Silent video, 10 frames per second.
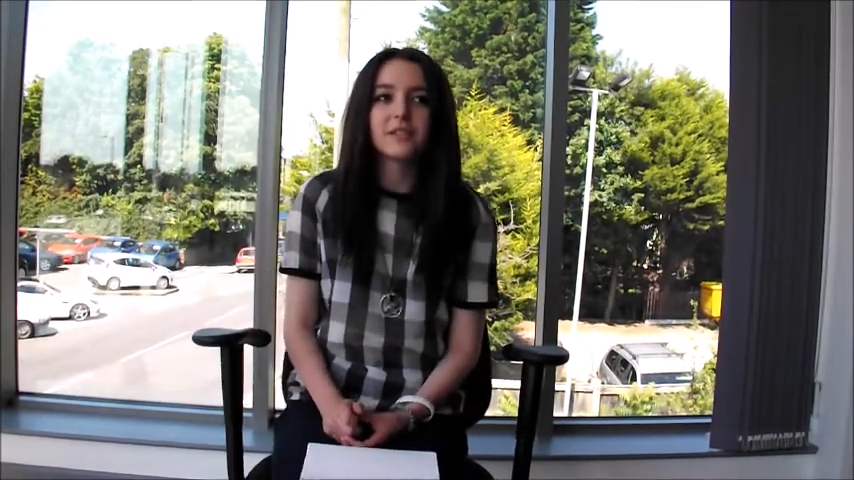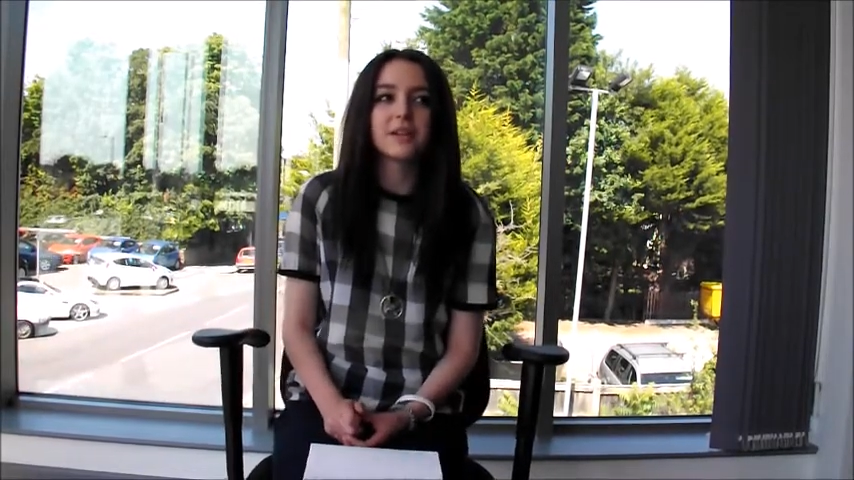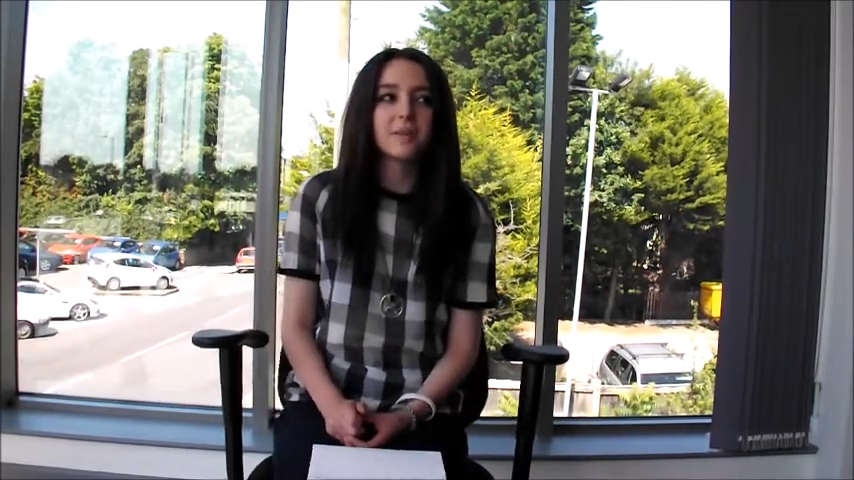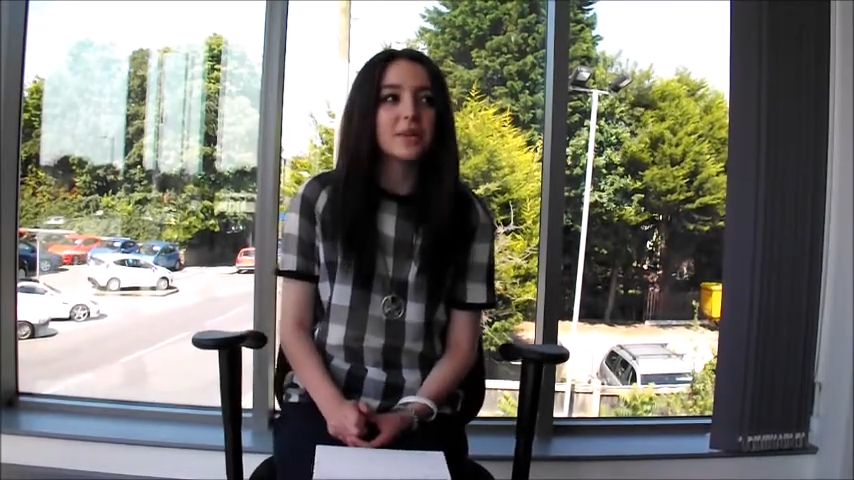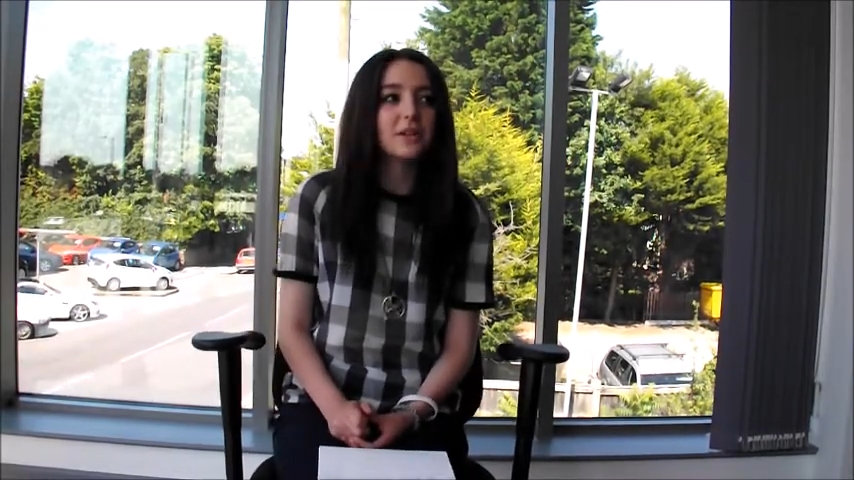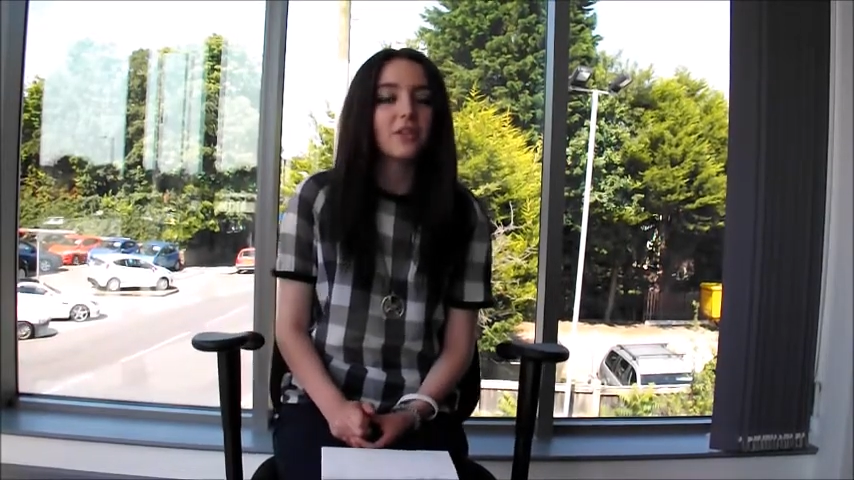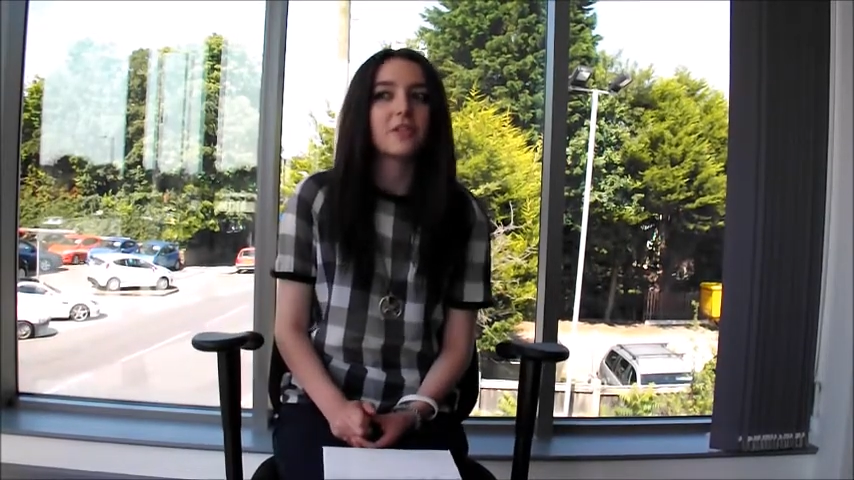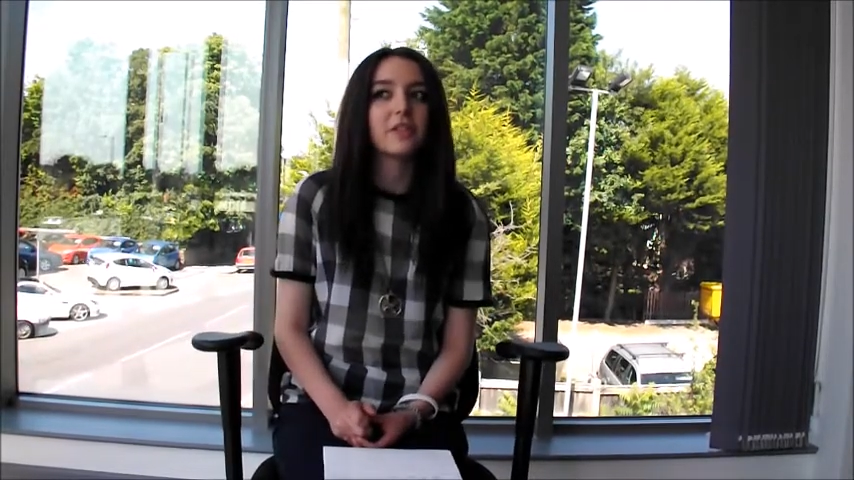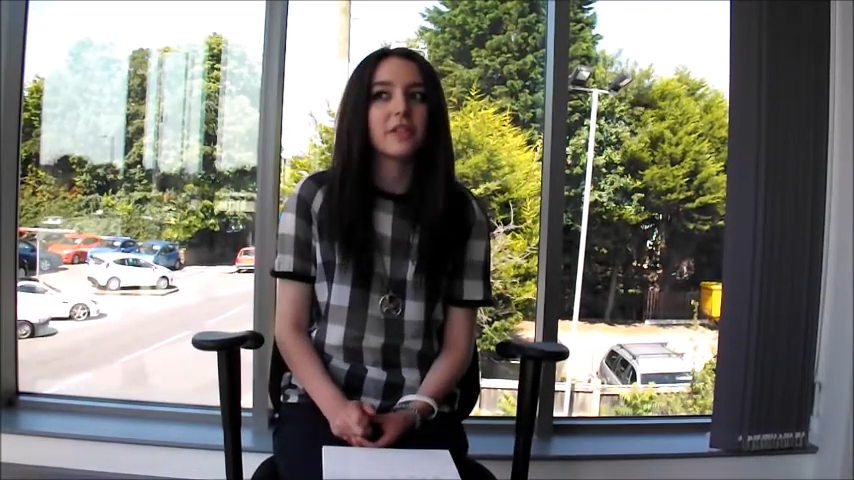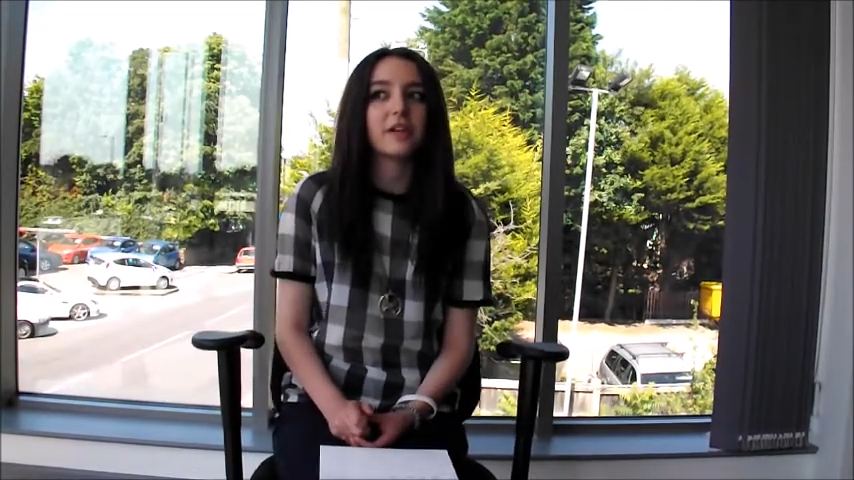it'd be a
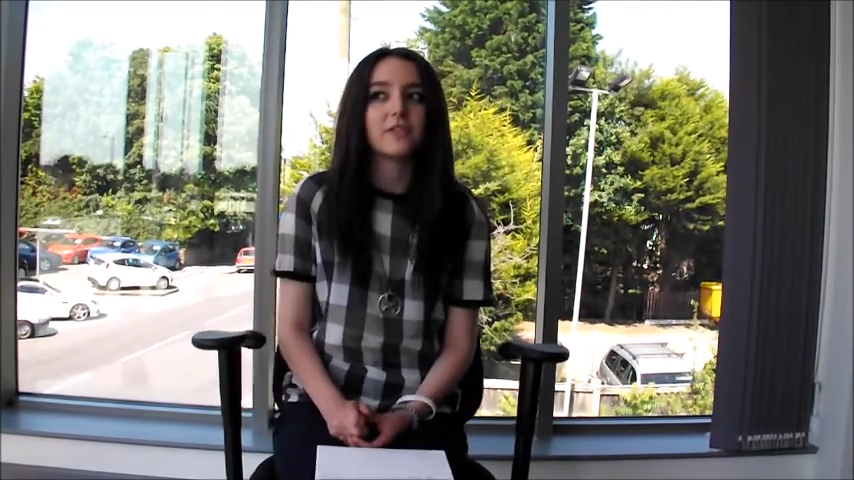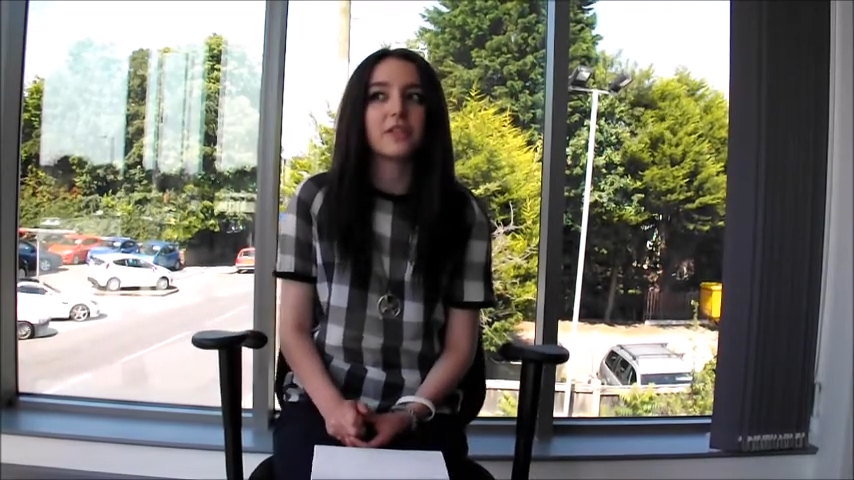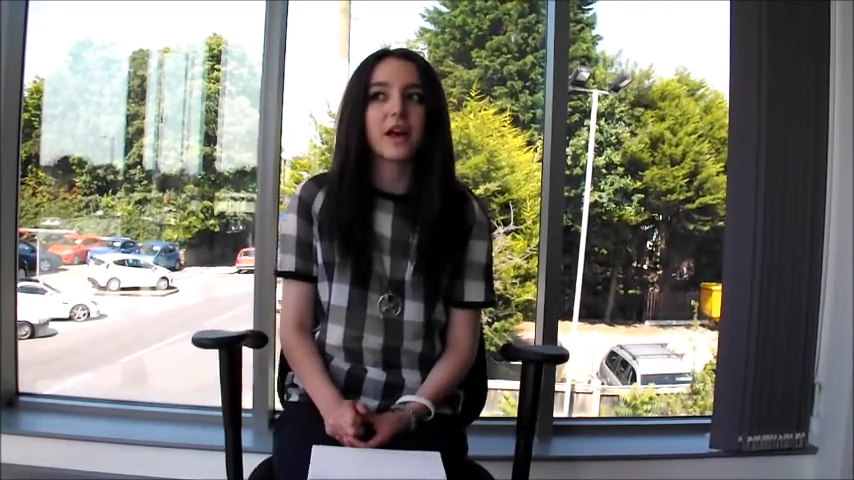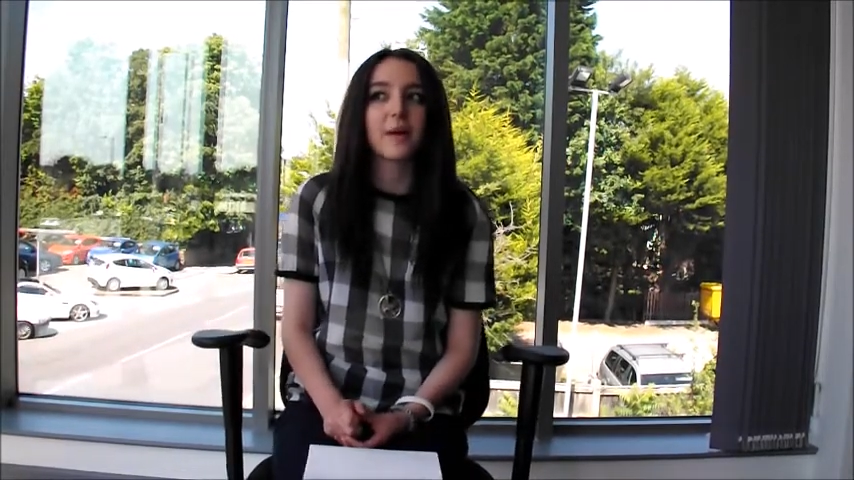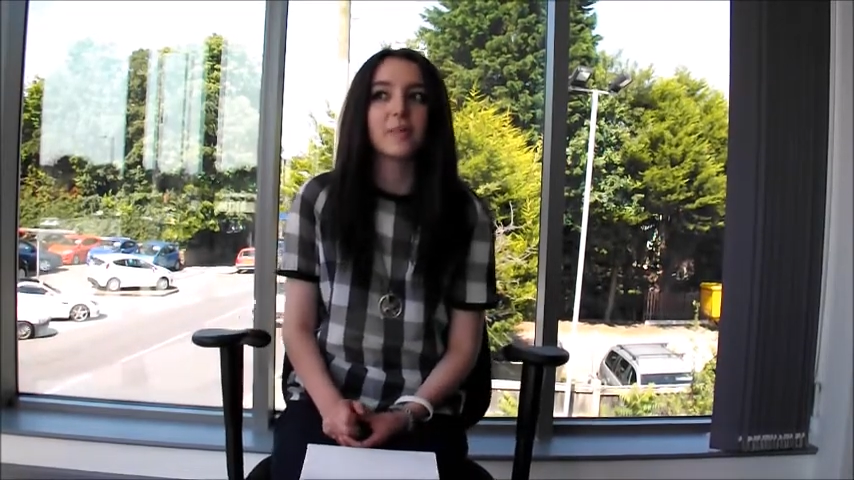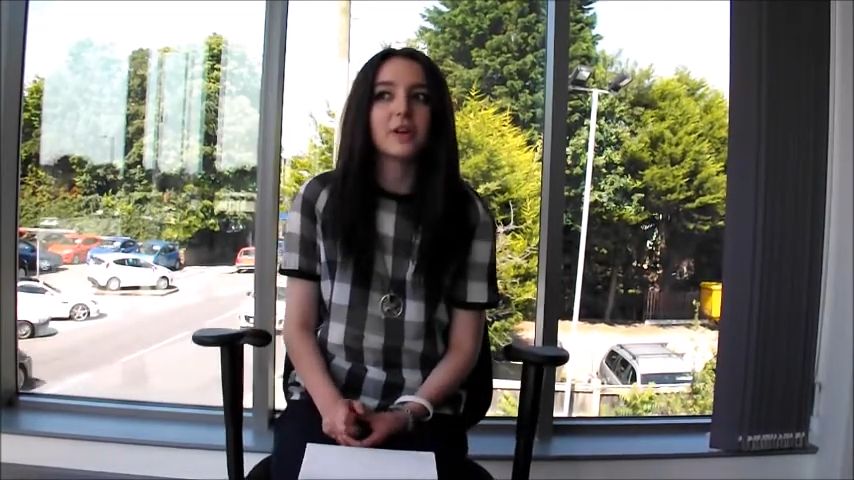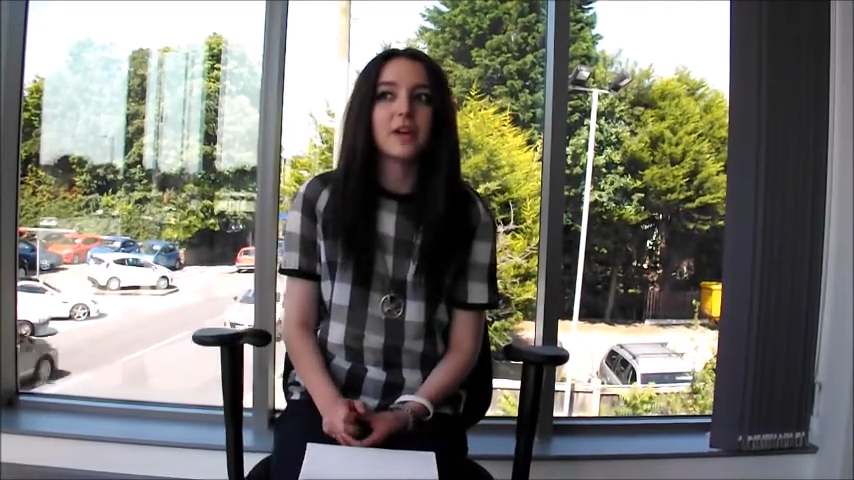lovely thing for them.